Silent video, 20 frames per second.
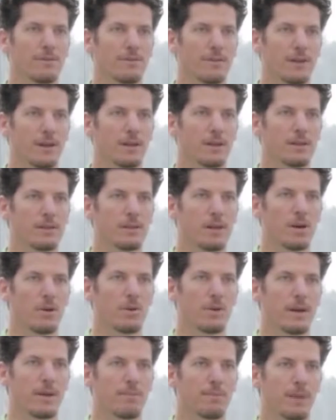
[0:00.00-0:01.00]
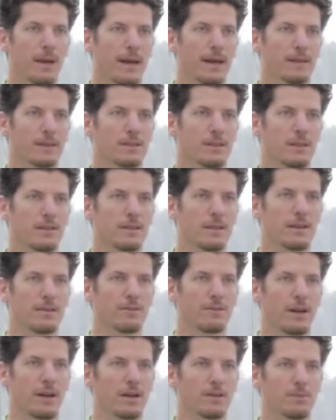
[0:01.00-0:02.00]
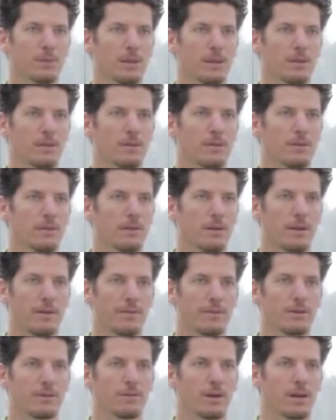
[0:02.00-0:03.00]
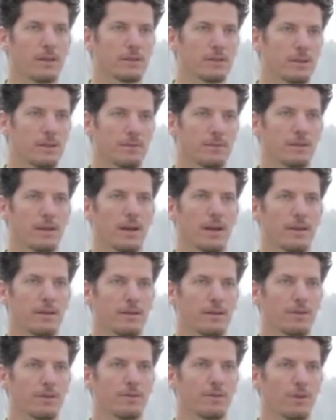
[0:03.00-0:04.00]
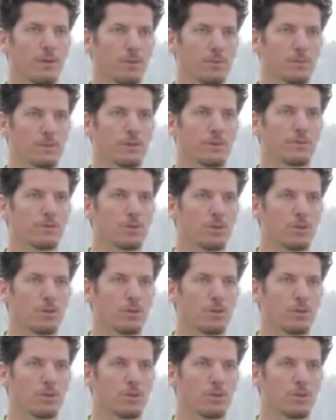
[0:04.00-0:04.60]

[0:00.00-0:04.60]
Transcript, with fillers: very low impact on the environment even relative to other forms of